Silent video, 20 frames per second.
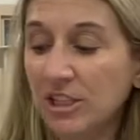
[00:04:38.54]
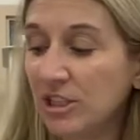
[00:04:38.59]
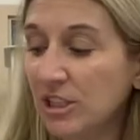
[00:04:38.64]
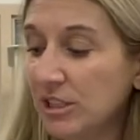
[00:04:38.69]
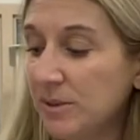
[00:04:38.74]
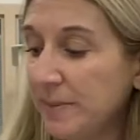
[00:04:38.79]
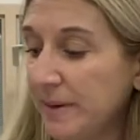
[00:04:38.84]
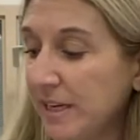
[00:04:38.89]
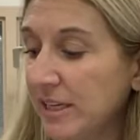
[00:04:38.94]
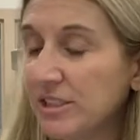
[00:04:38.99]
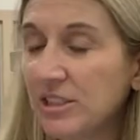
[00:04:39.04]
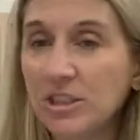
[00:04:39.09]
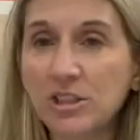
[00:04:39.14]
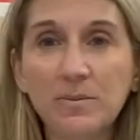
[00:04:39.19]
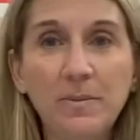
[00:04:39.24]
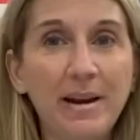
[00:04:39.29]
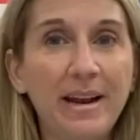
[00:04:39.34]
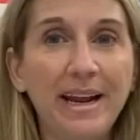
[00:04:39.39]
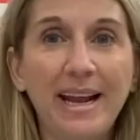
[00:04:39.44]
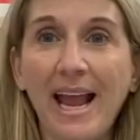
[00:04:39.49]
just because there's
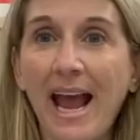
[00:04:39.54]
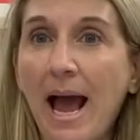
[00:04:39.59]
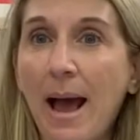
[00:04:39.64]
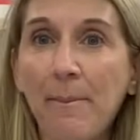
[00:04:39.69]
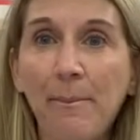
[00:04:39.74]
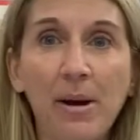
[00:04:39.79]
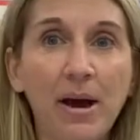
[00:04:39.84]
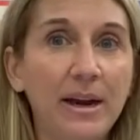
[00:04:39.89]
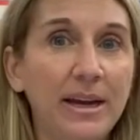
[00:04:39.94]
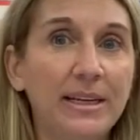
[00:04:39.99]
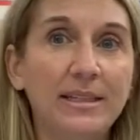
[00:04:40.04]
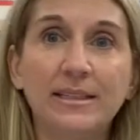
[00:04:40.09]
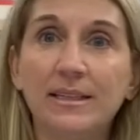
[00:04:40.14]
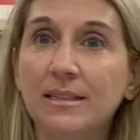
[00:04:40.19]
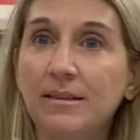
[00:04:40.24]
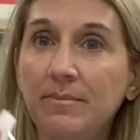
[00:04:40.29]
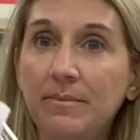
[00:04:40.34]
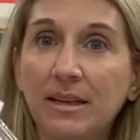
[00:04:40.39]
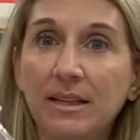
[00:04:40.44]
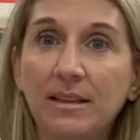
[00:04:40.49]
been a cap on it
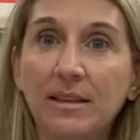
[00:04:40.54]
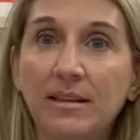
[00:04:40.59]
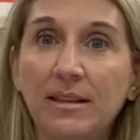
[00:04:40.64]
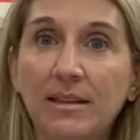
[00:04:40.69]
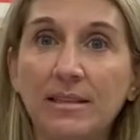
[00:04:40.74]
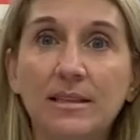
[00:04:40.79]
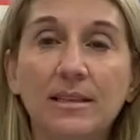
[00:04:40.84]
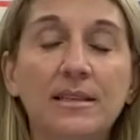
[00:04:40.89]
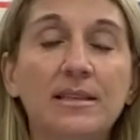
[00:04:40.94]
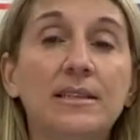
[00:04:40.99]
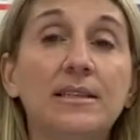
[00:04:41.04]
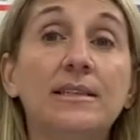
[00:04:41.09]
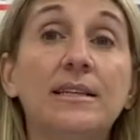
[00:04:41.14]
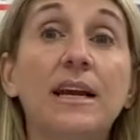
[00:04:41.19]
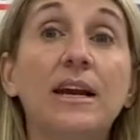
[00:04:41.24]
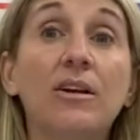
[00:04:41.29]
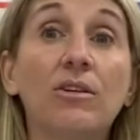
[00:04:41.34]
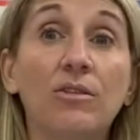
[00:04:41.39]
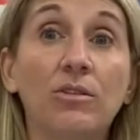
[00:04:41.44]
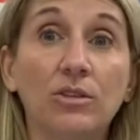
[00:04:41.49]
doesn't mean that this is
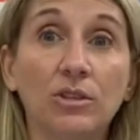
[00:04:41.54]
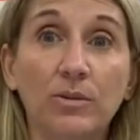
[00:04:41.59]
sterile,